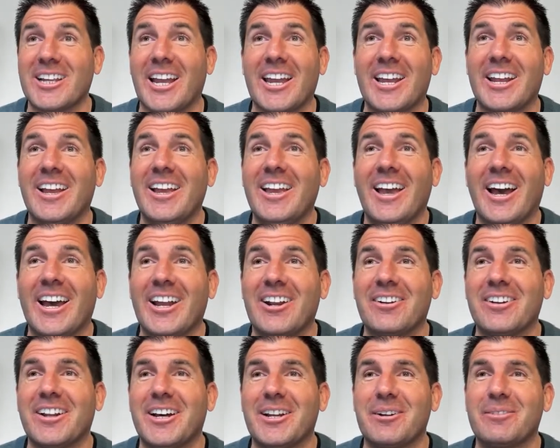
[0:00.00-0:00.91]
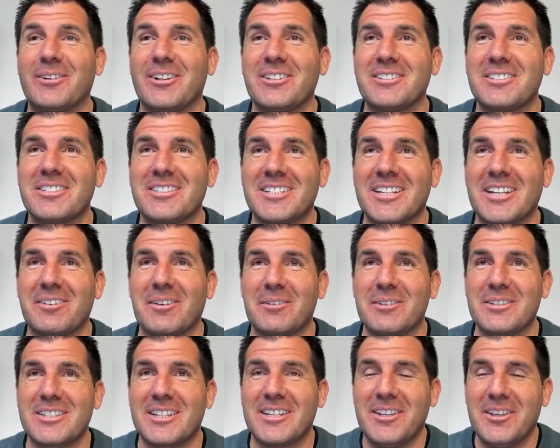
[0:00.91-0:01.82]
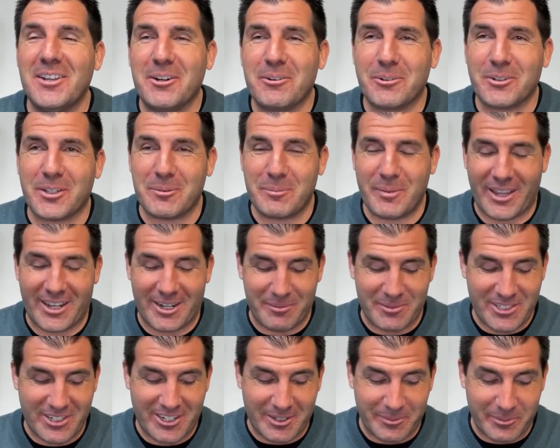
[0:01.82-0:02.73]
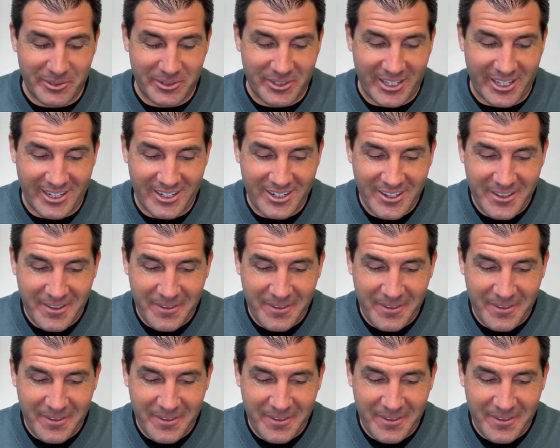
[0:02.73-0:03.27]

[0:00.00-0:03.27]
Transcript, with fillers: I, I don't know how to pronounce his name. I was really bad. I'm sorry about that.